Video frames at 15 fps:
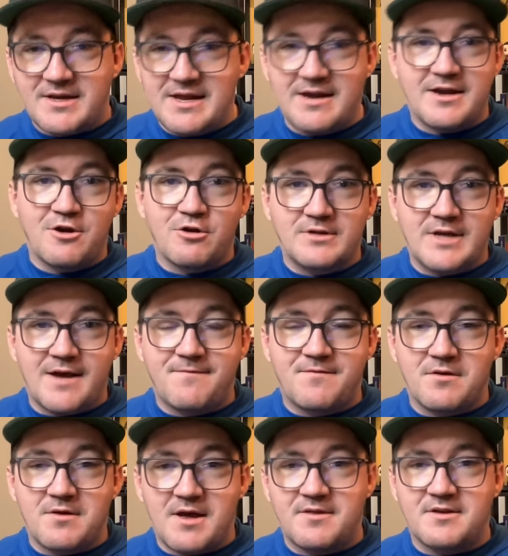He had a year left
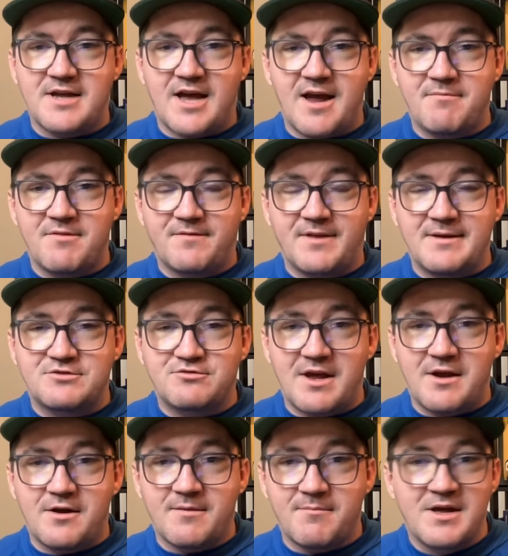at the time the Flames
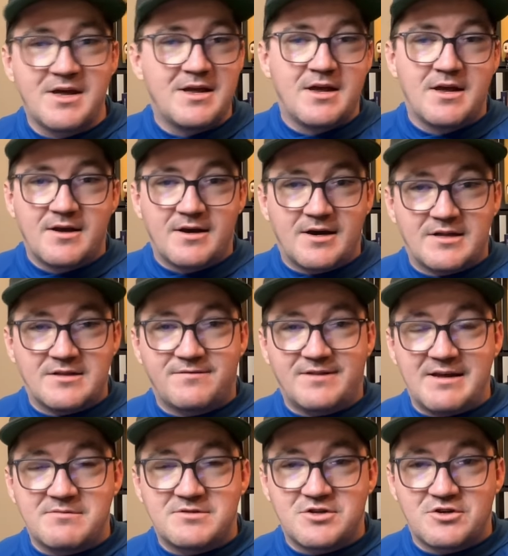traded him. The
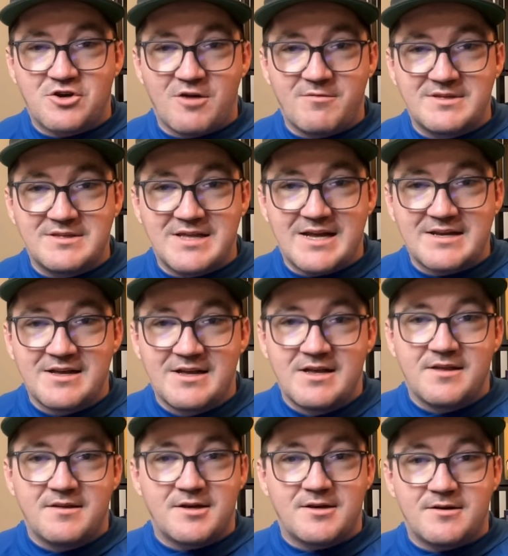Flames determined that
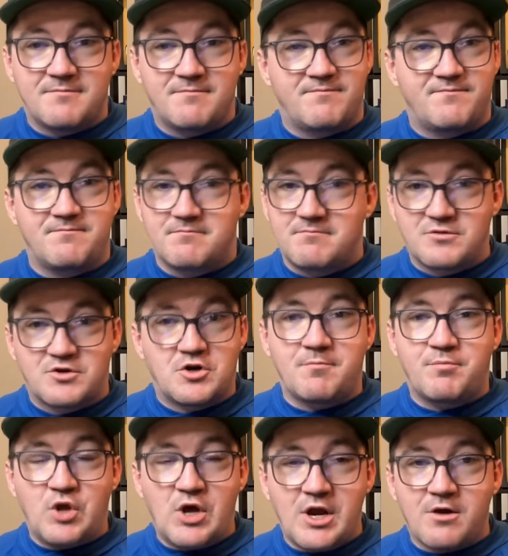good
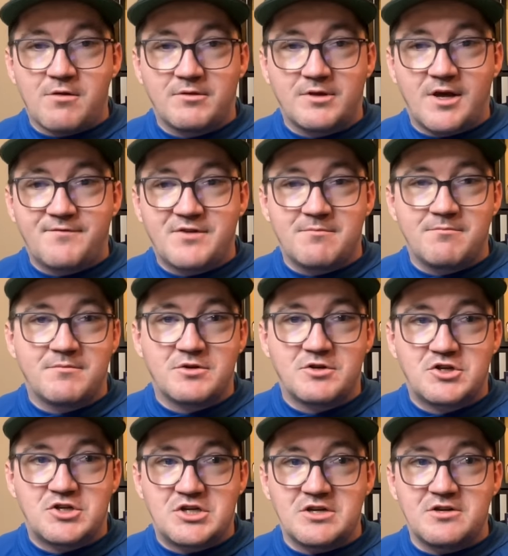player, loved him,
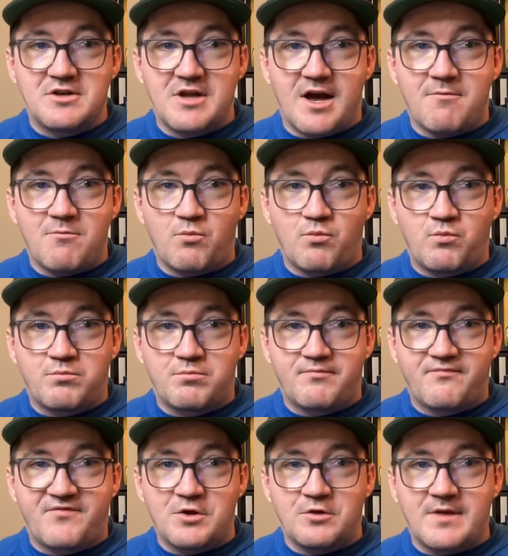did not
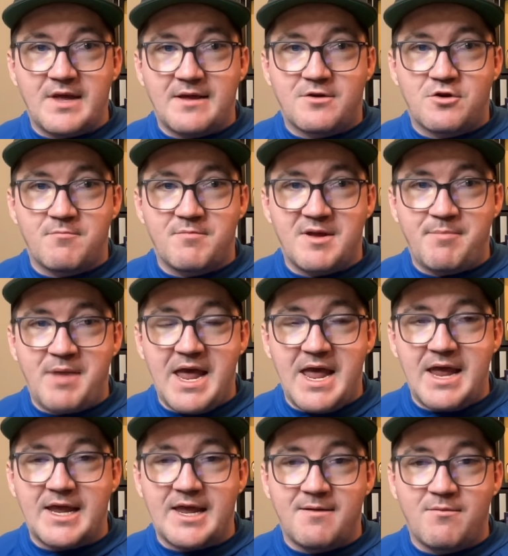feel they could be
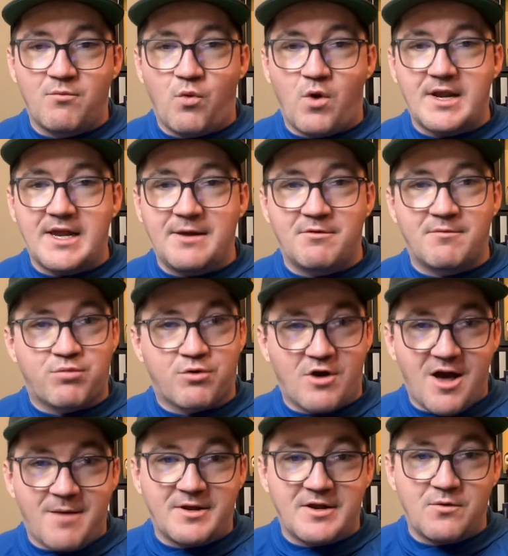paying him what he would
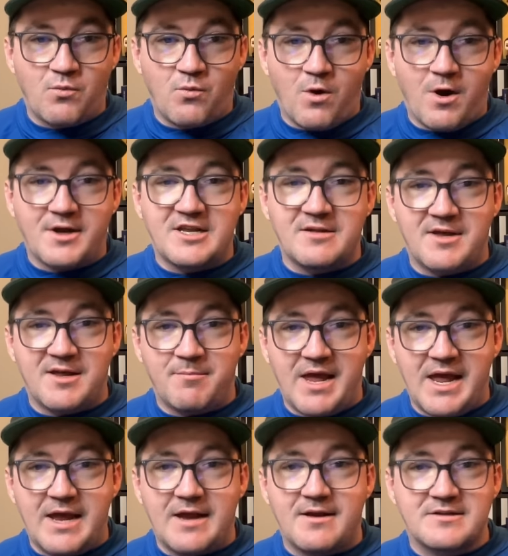probably want to be
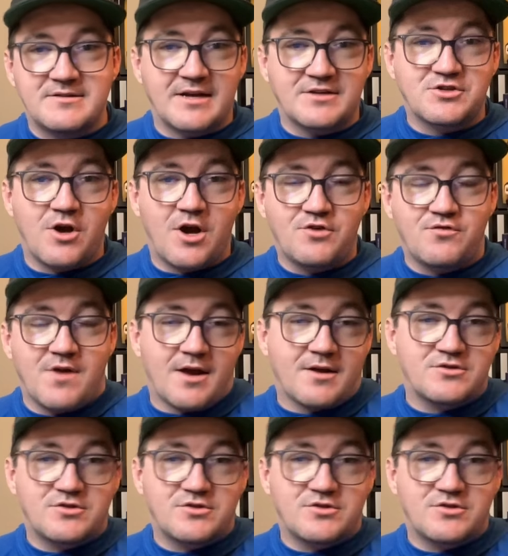paid in his next contract.